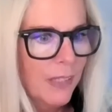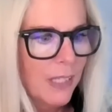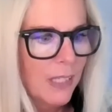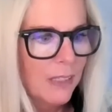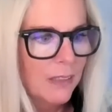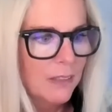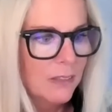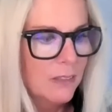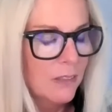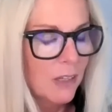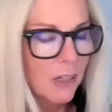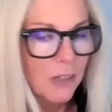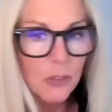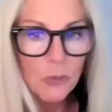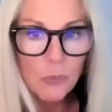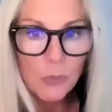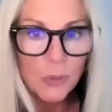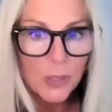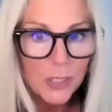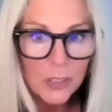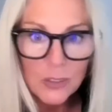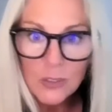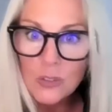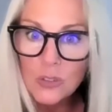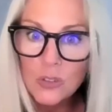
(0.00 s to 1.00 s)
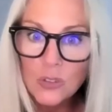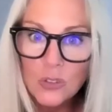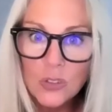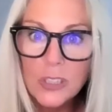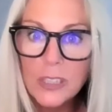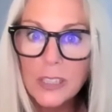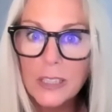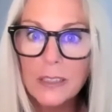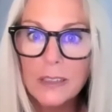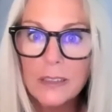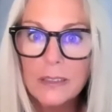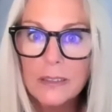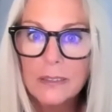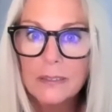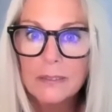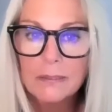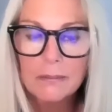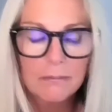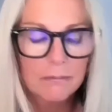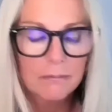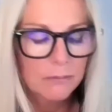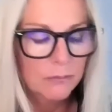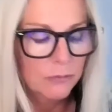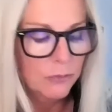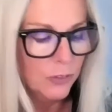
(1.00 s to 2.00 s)
it's not a winning streak
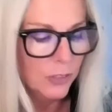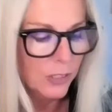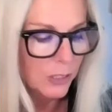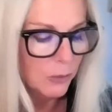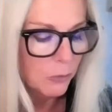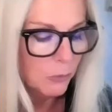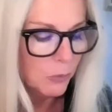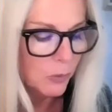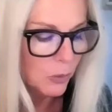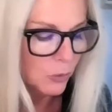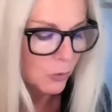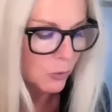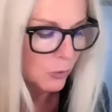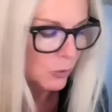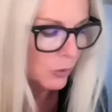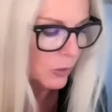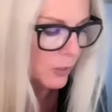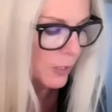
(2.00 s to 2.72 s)
for anyone who